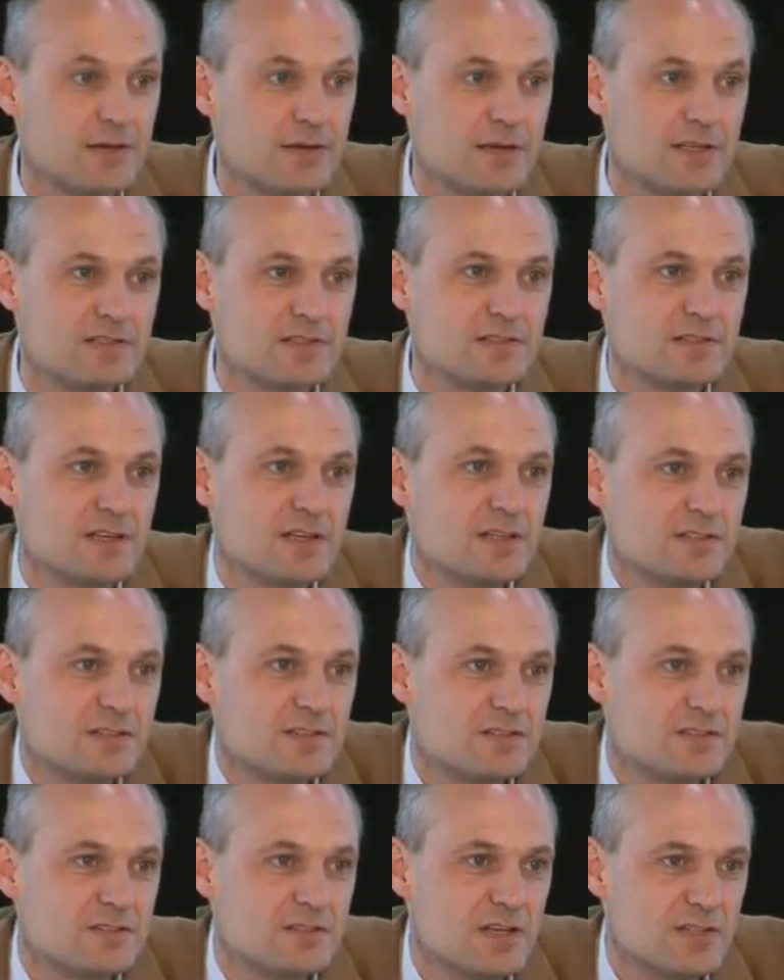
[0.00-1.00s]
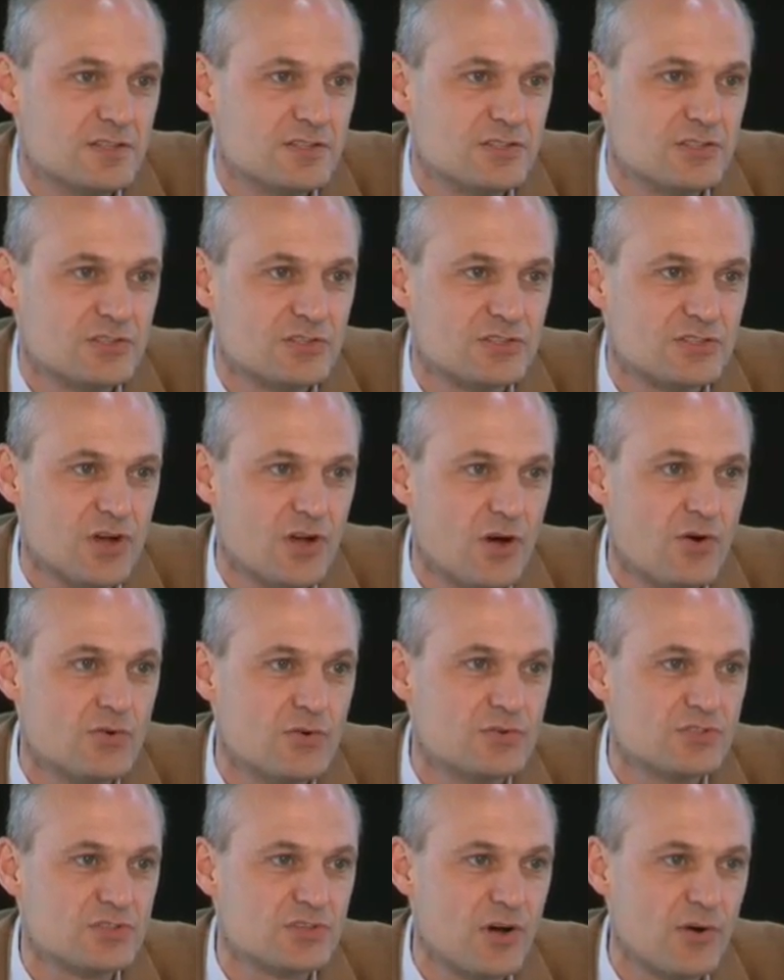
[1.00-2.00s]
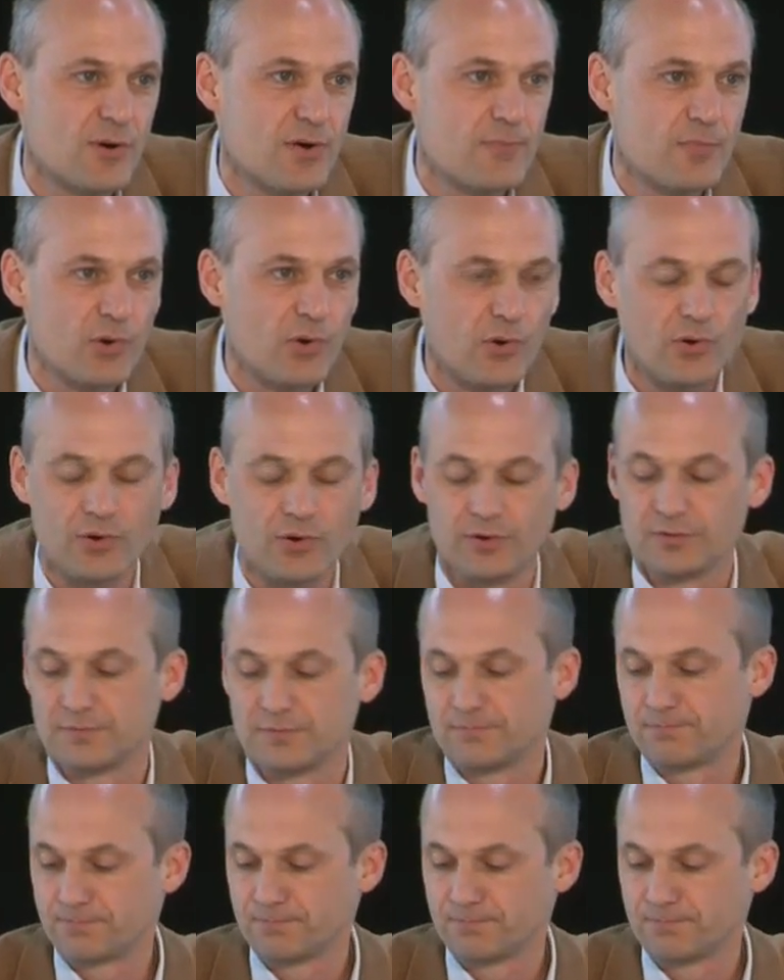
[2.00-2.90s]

It's, it's, it's just so, so important.